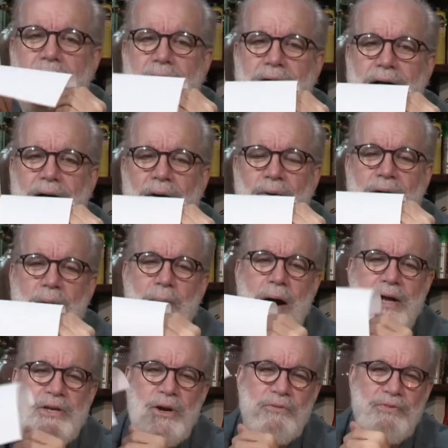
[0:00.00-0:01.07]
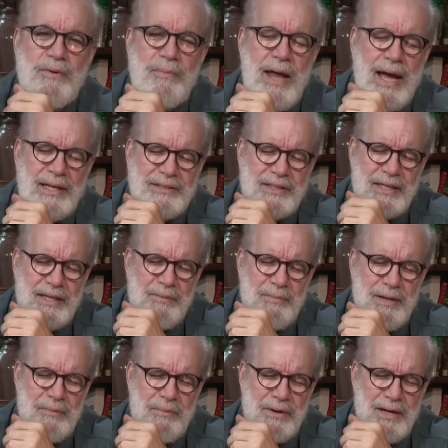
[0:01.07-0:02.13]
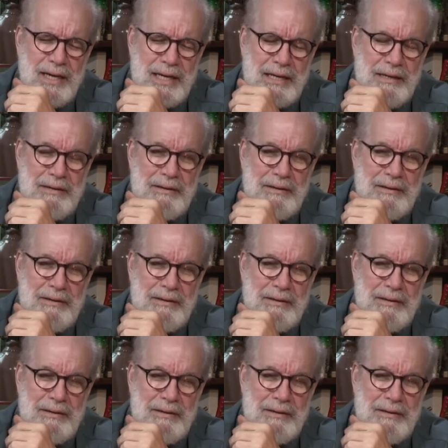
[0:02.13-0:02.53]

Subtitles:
Oh, come on, you're from NASA. Give me a break.